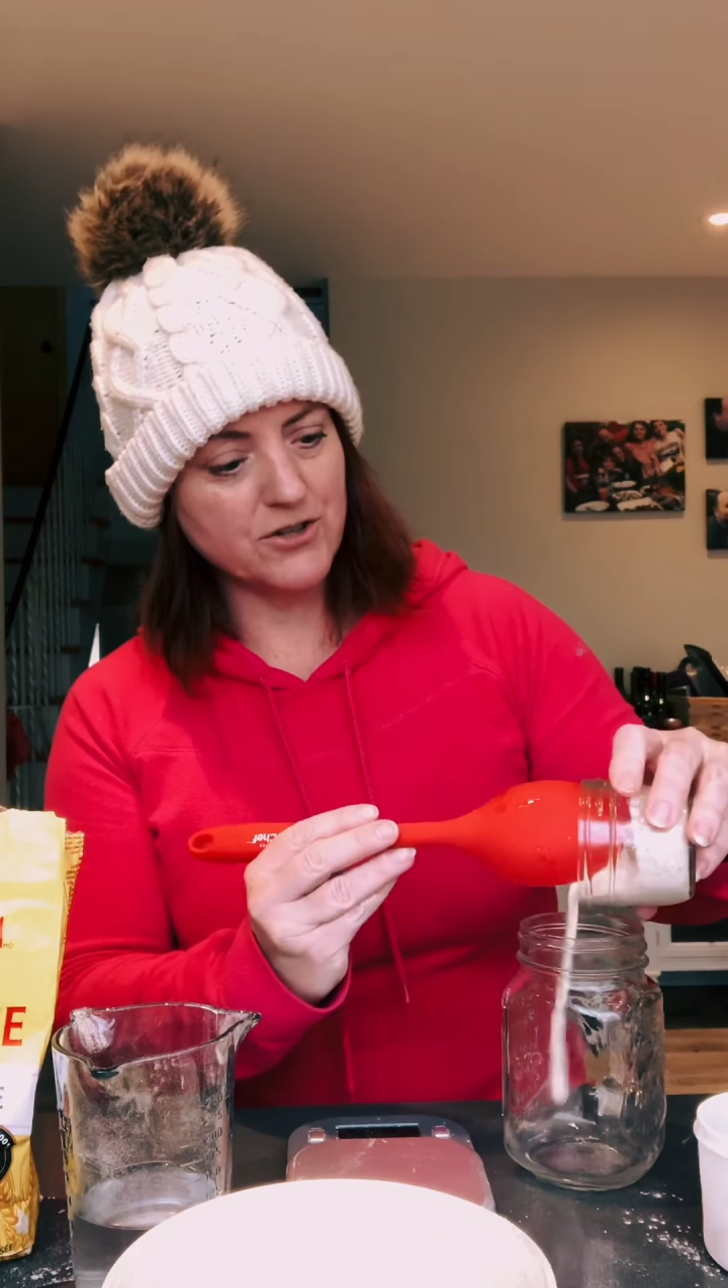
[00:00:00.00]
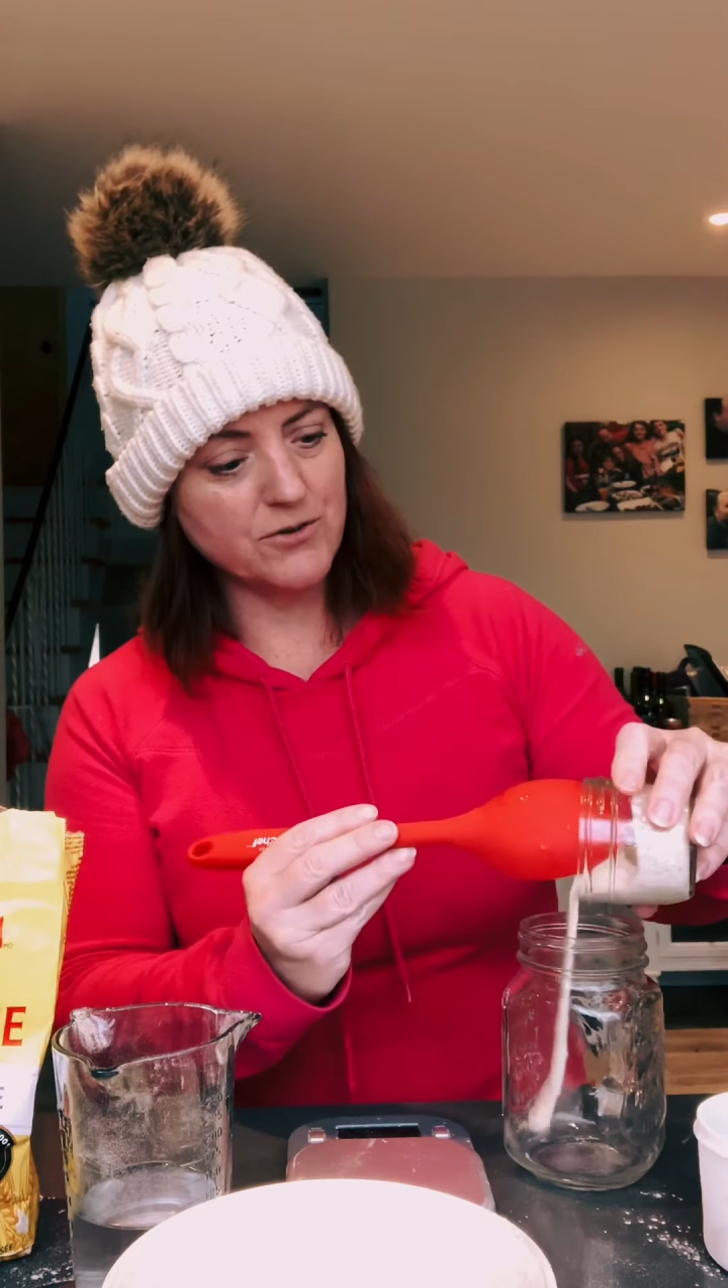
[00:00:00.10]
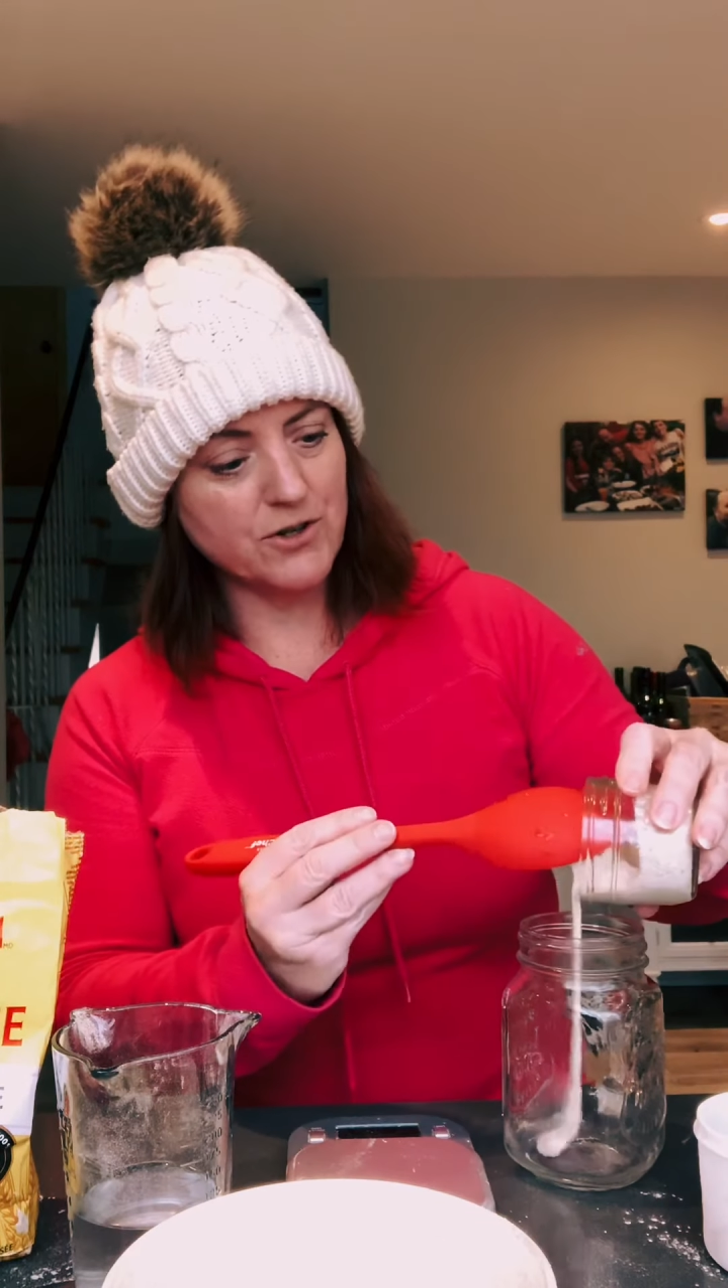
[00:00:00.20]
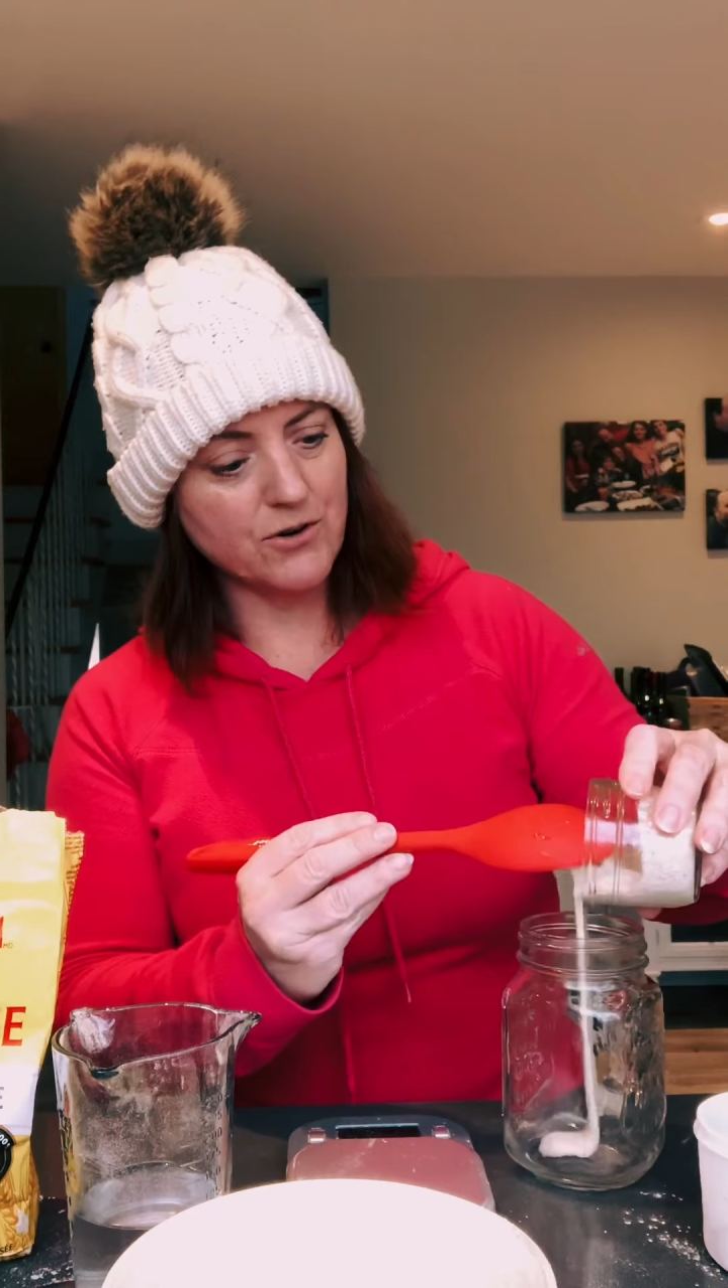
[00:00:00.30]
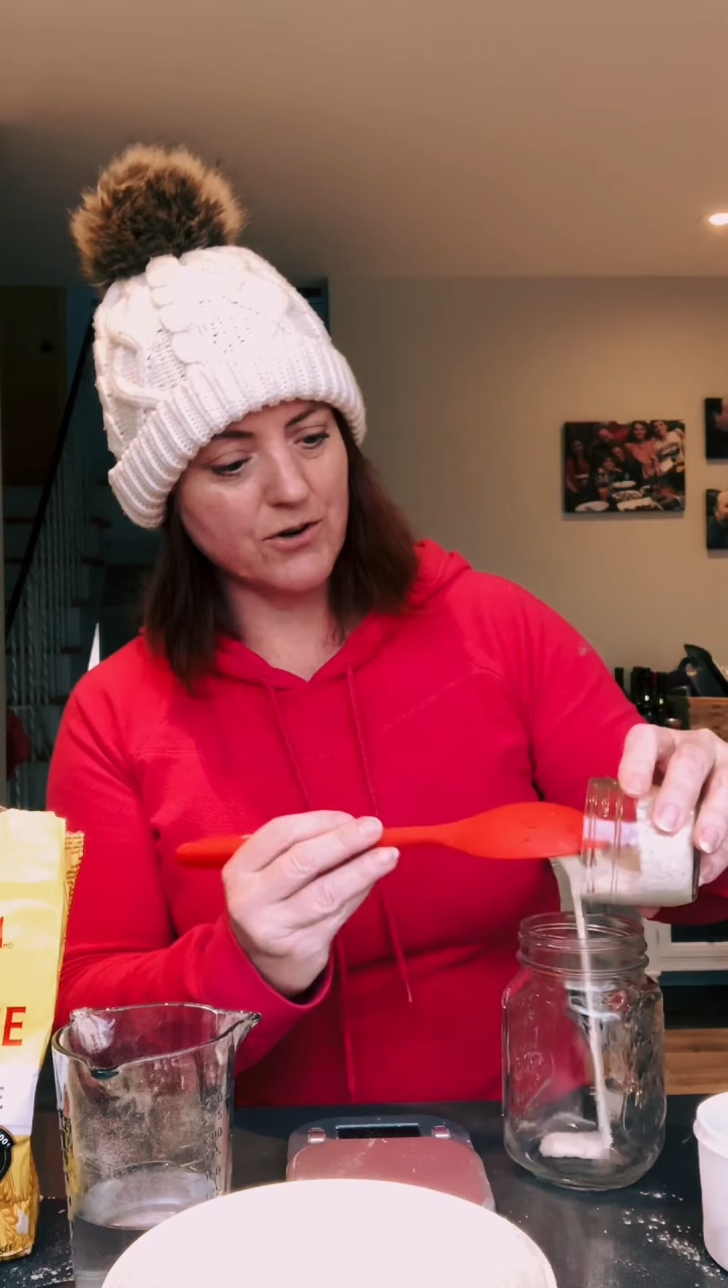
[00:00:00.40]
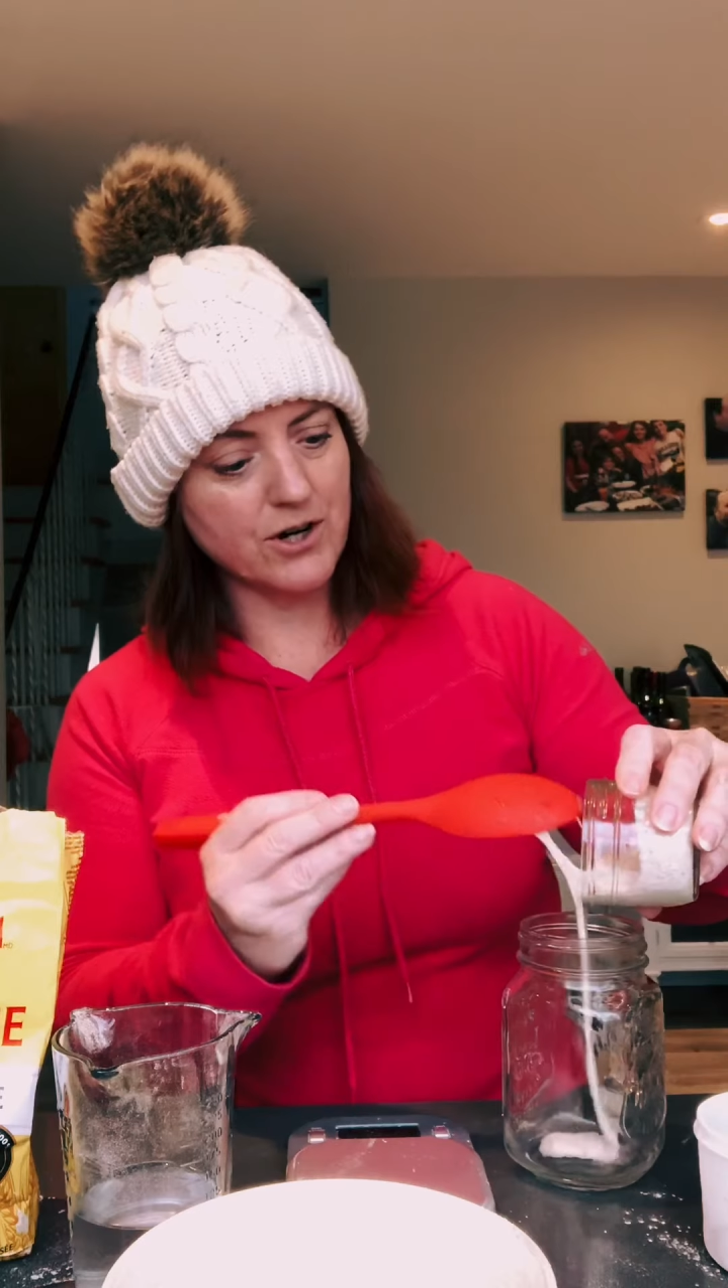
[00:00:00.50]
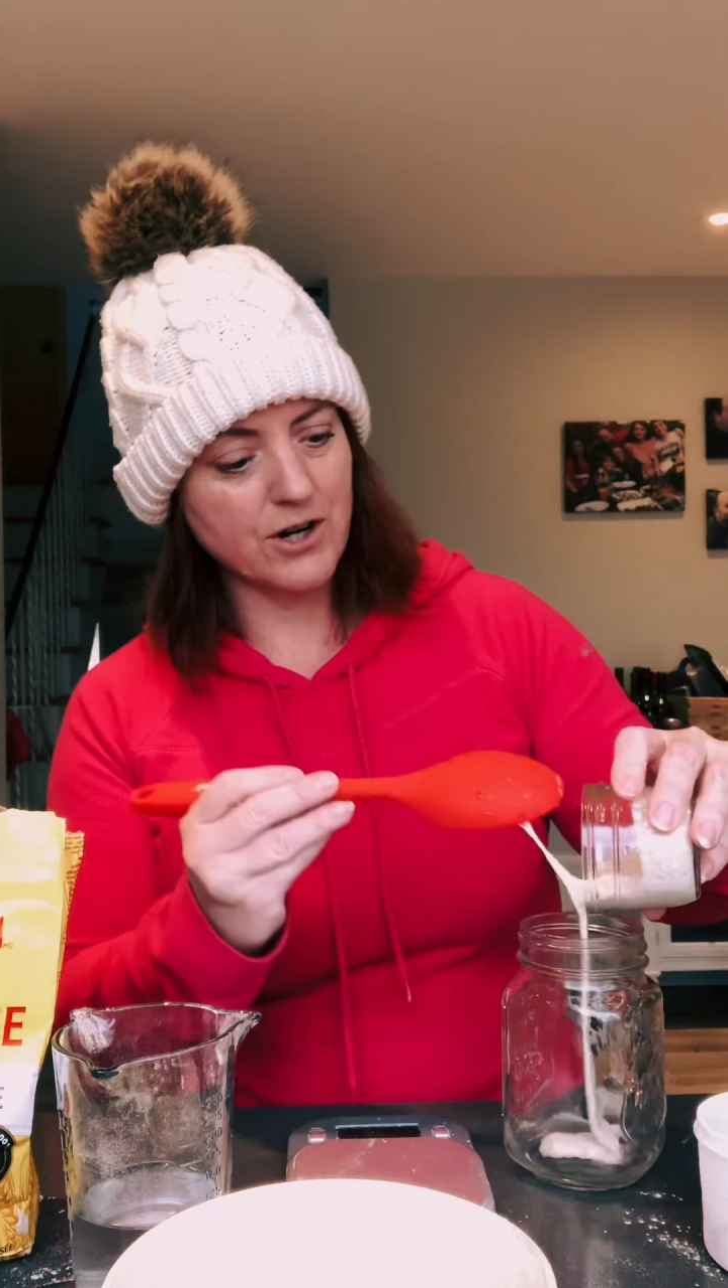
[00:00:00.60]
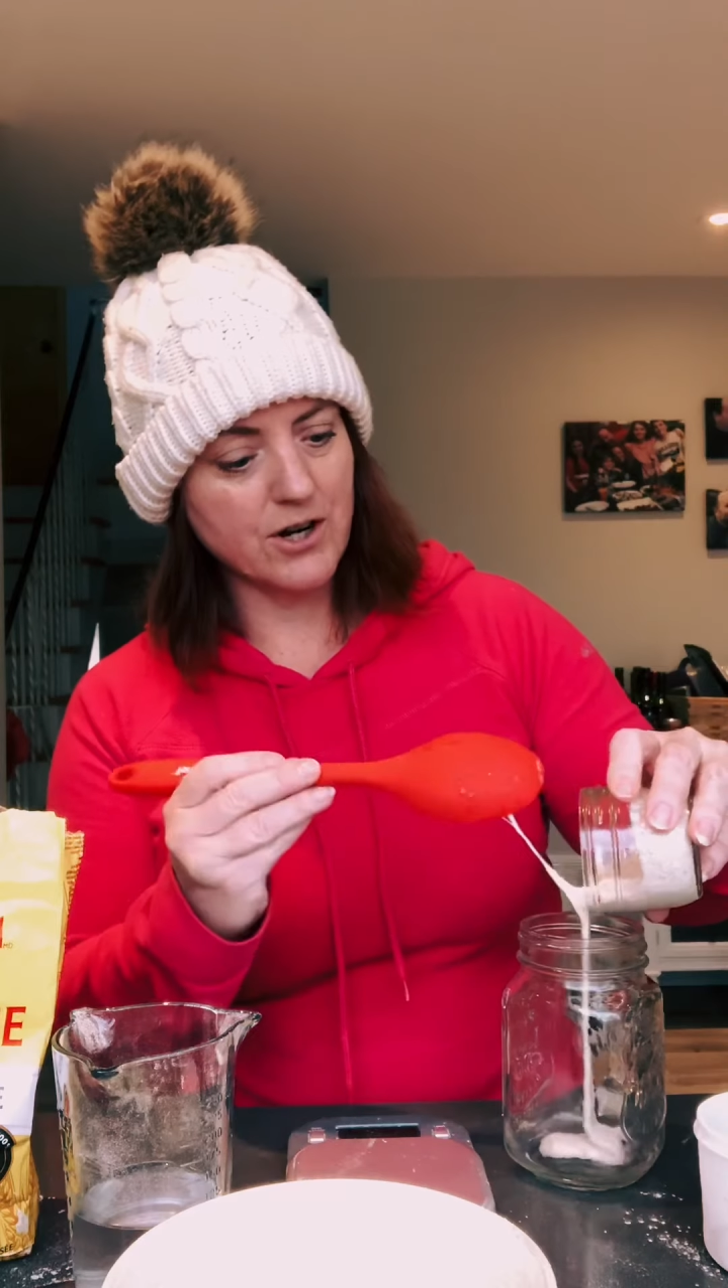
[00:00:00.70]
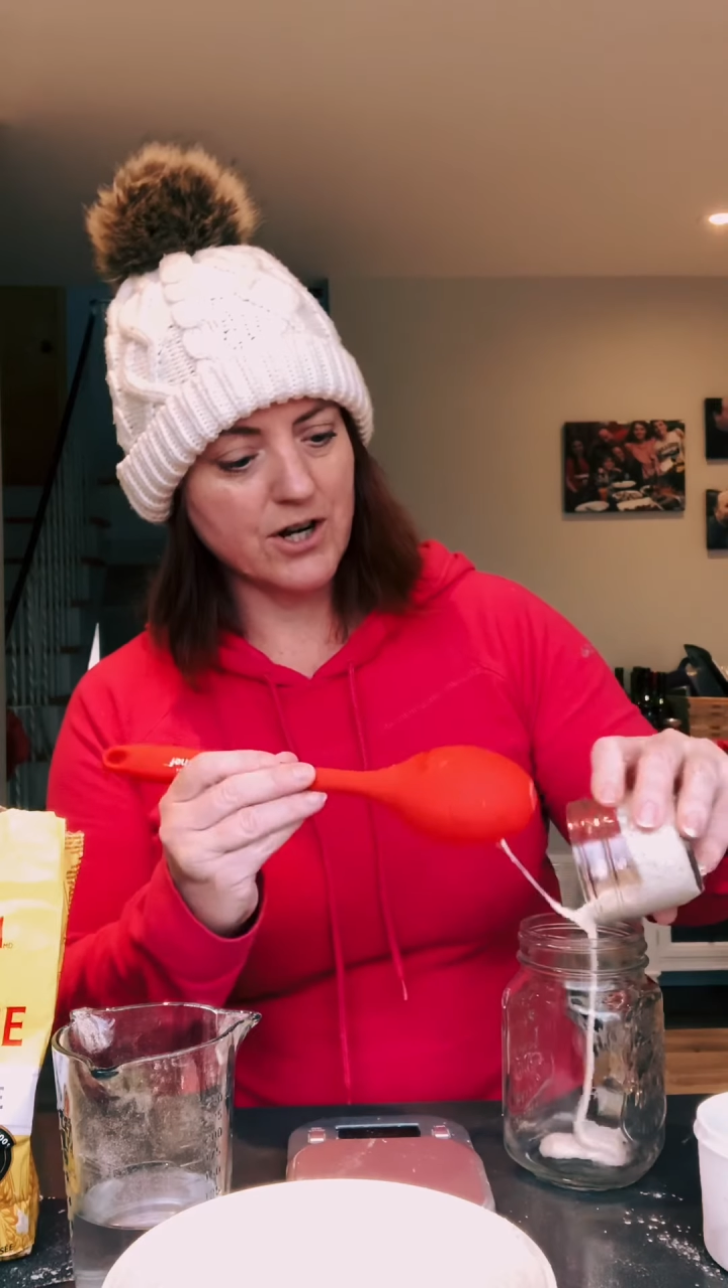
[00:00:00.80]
your